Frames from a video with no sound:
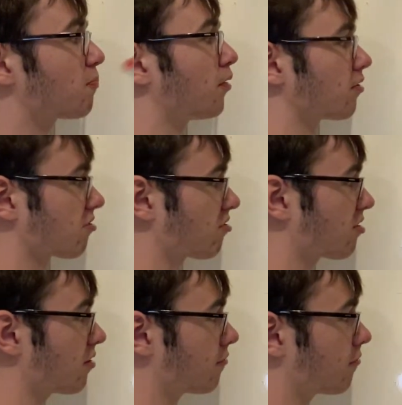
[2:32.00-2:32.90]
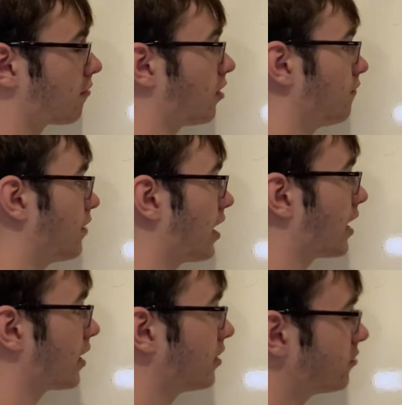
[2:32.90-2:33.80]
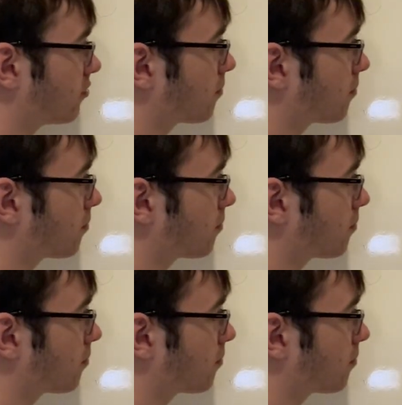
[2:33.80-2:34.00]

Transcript: positive on the head.